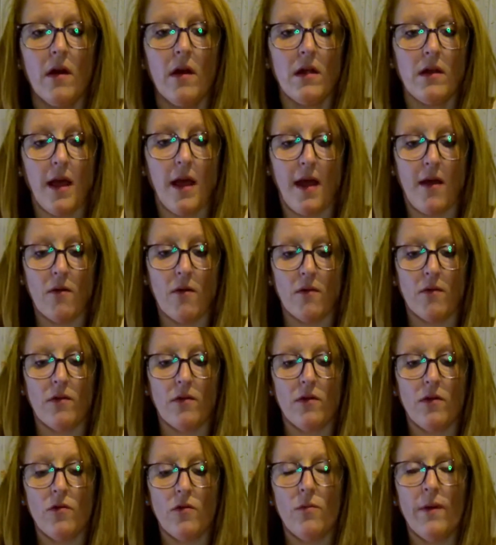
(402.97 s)
Now
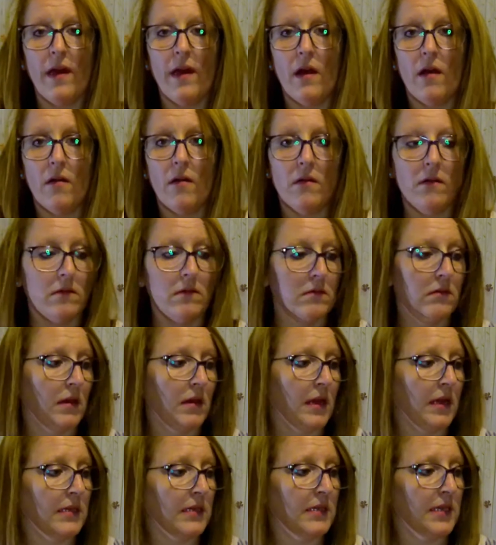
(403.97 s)
you will
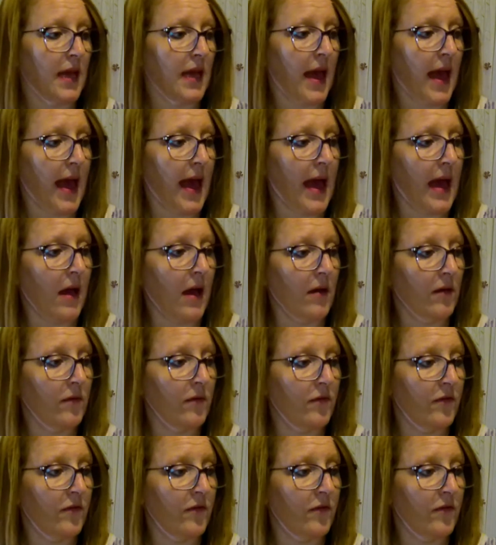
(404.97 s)
need to have,